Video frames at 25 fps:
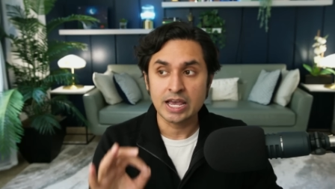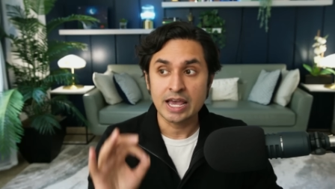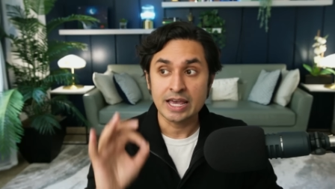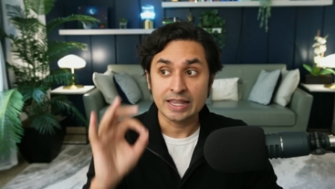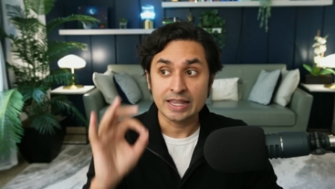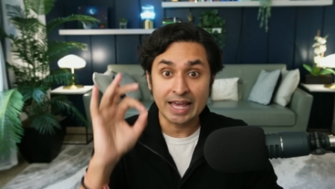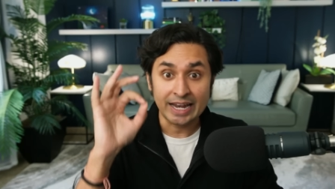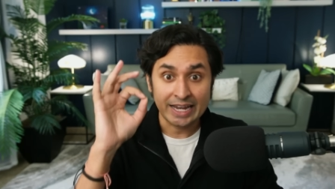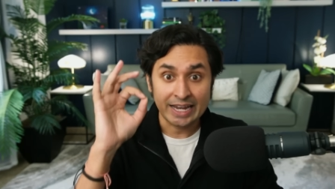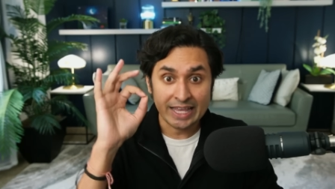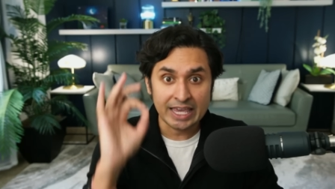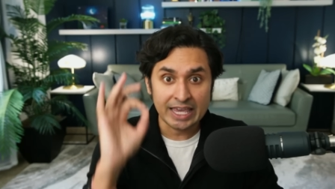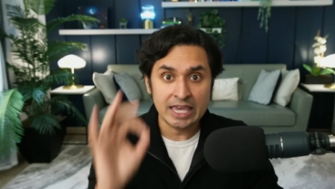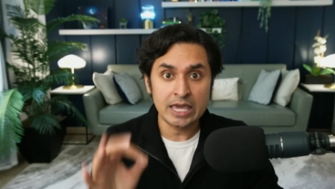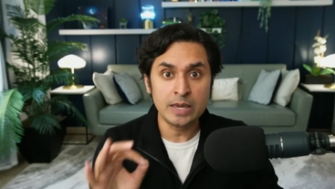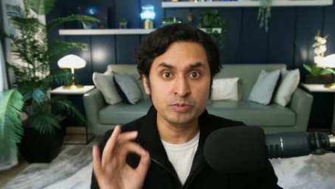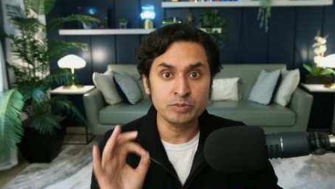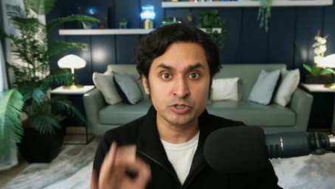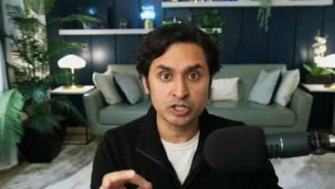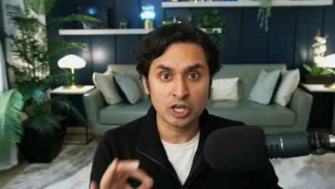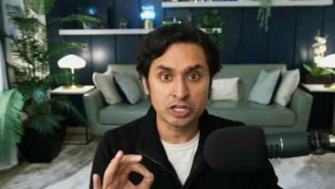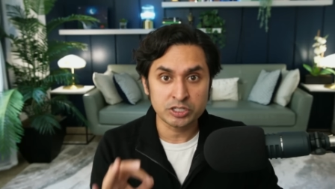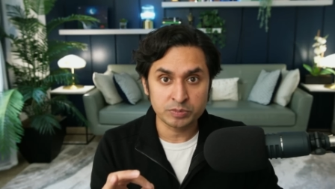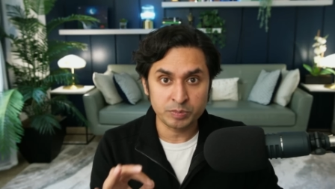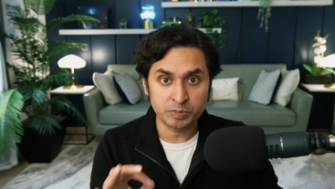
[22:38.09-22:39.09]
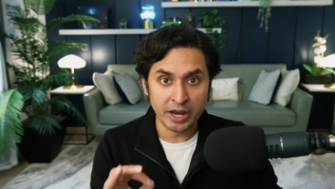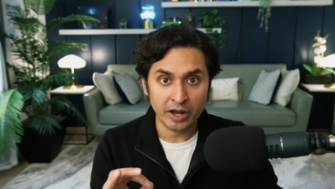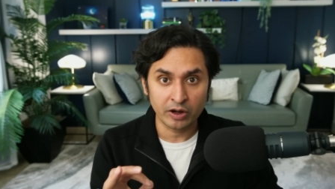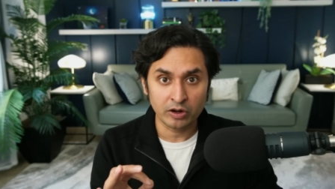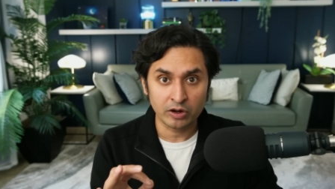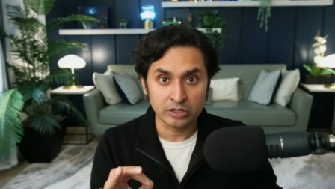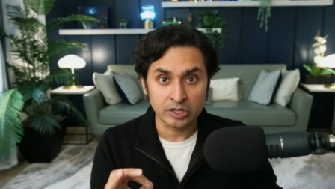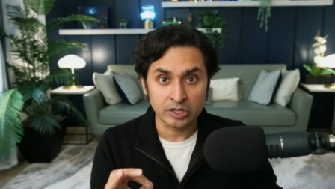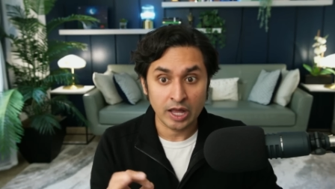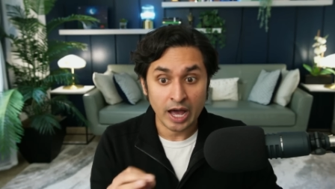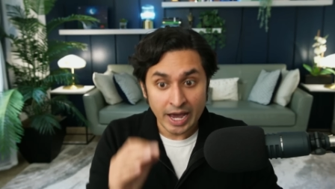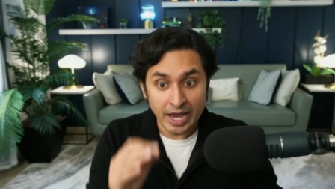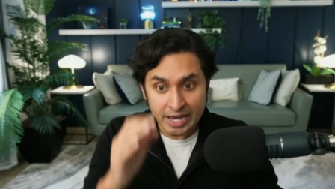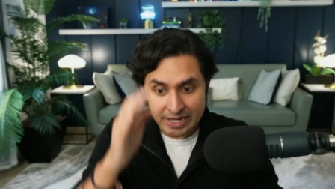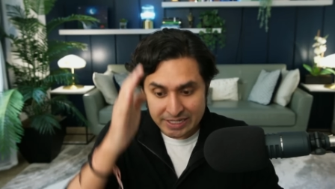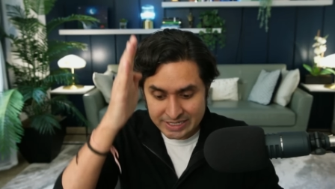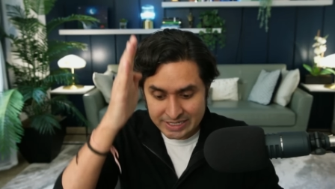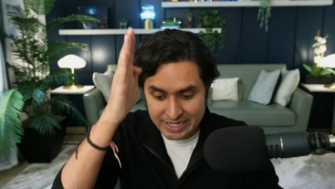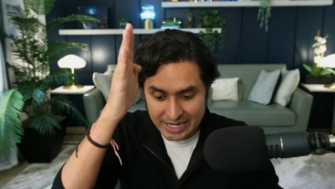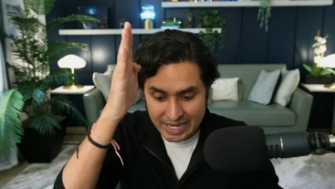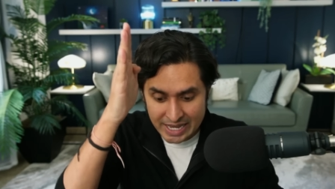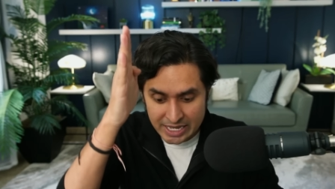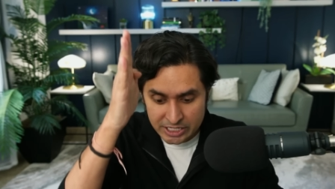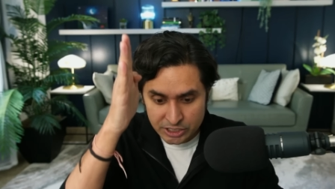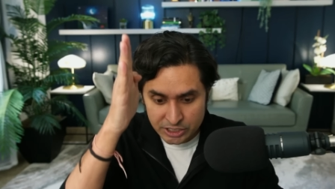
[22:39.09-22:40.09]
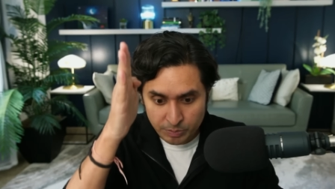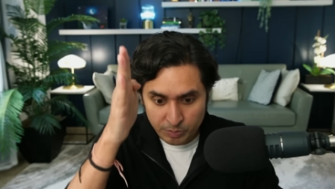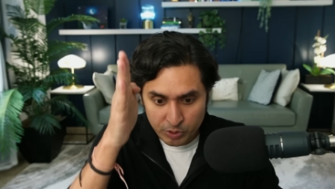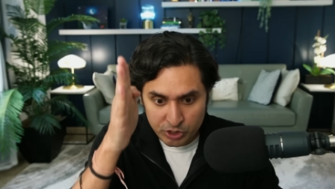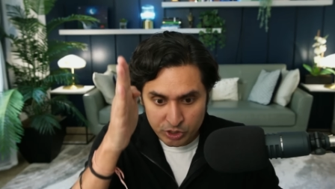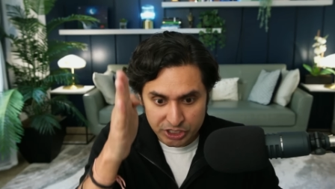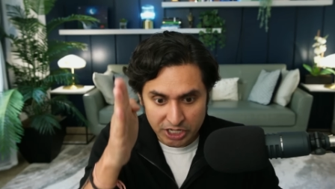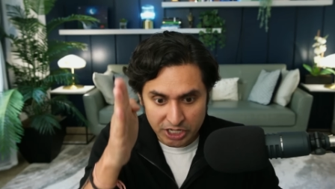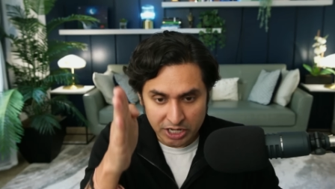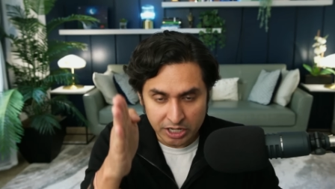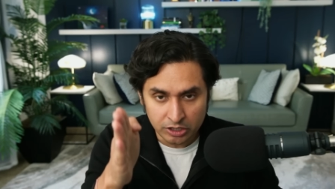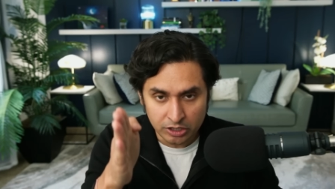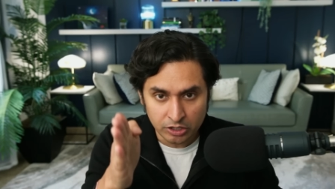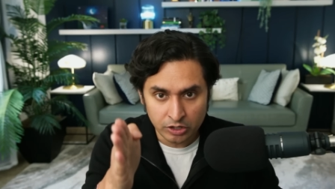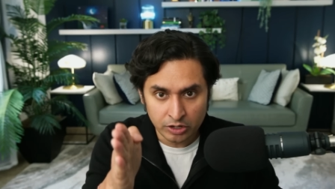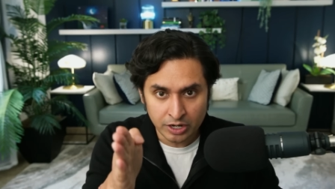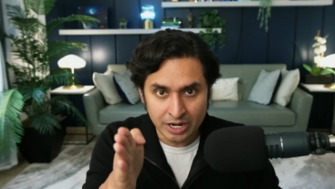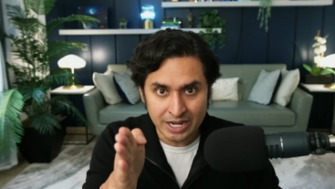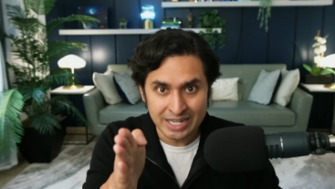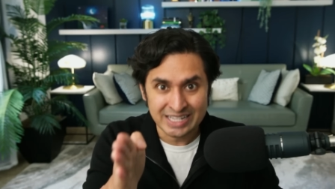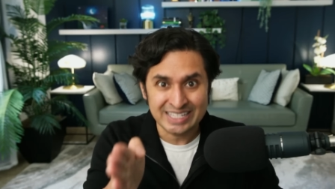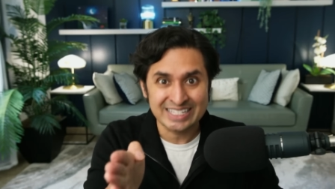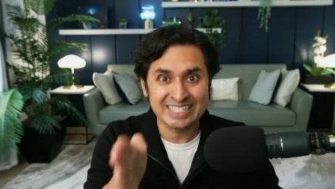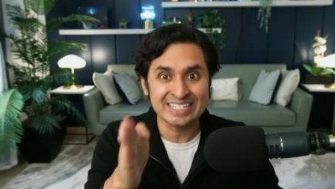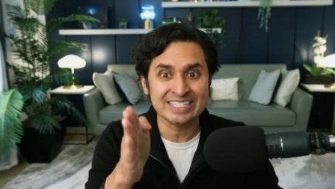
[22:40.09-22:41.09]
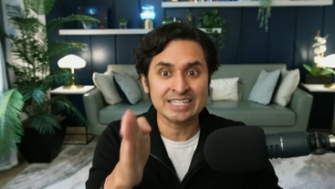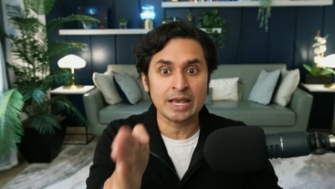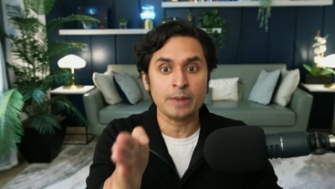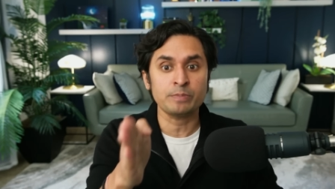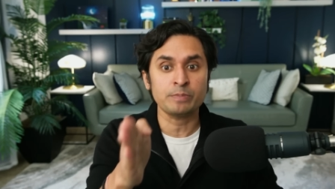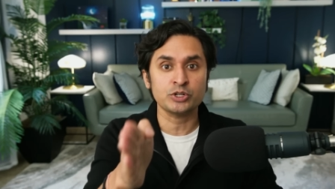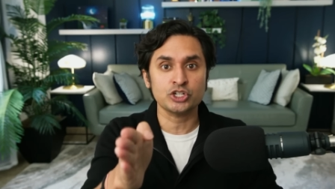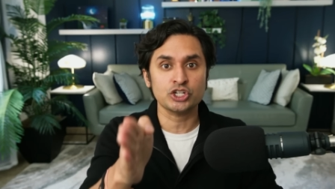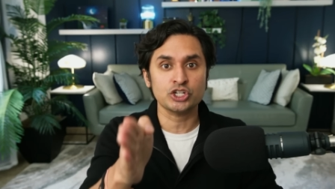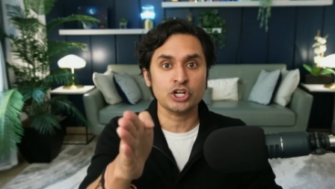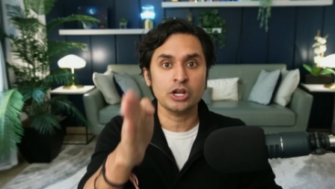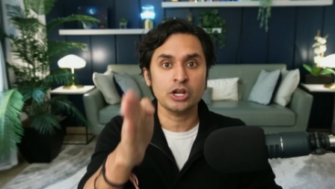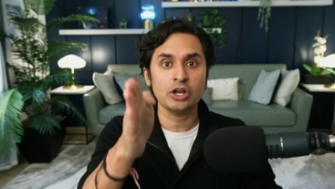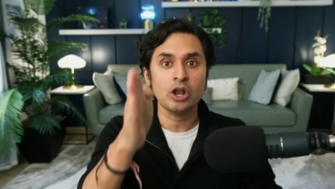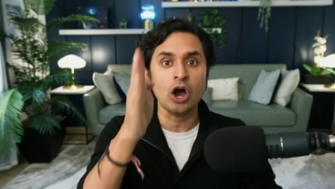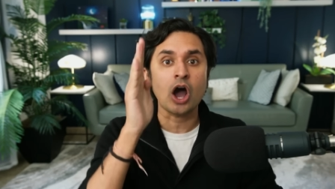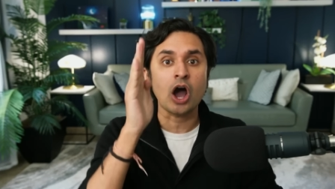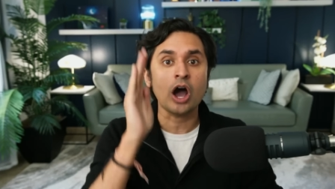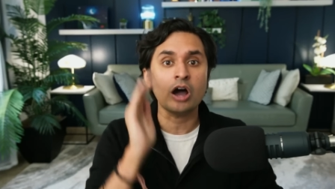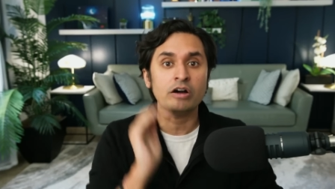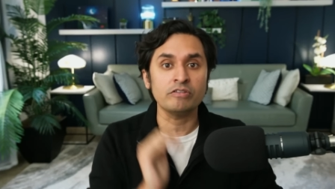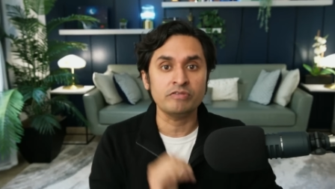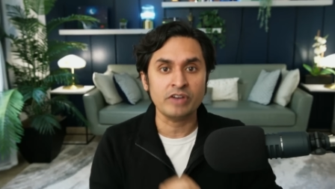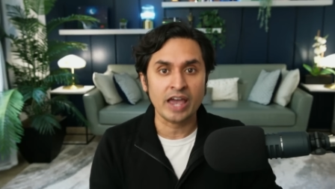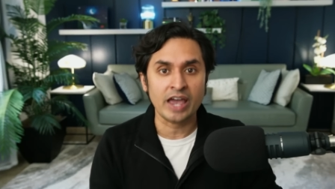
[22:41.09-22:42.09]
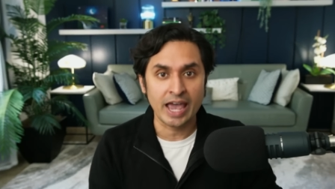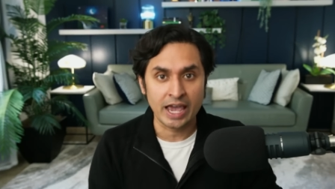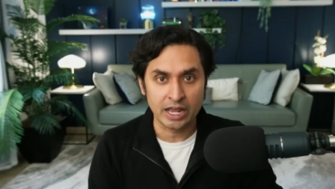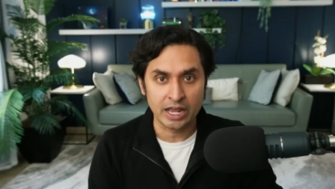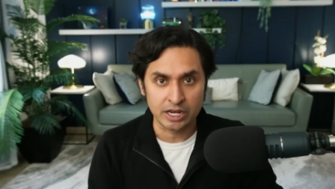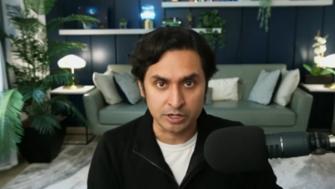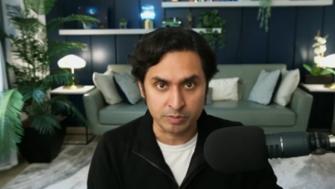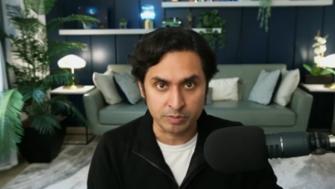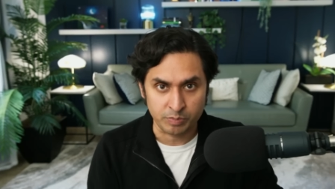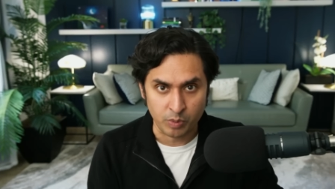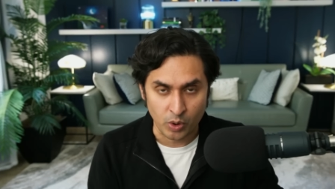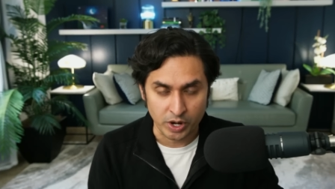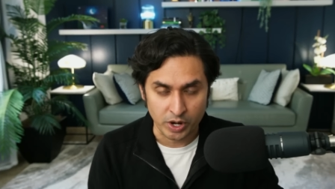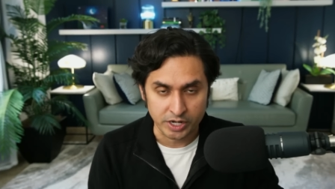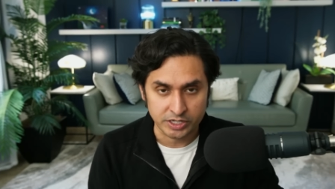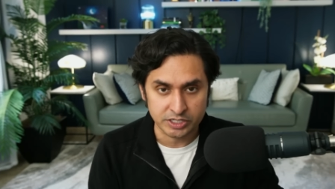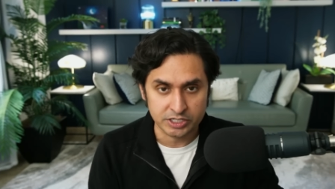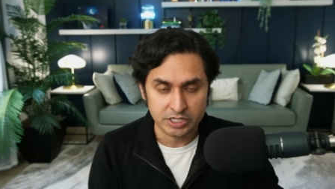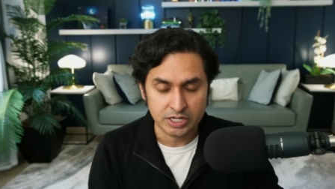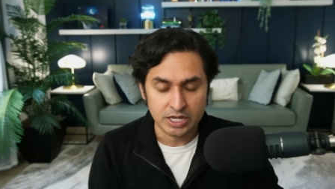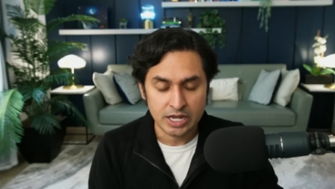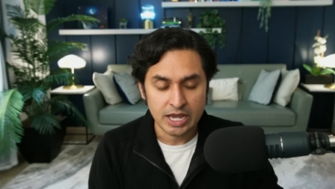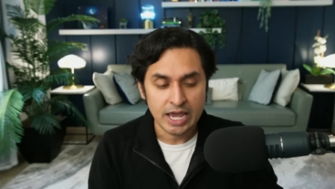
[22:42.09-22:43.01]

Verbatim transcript: that keeps us paralyzed is a particular conception of endpoint.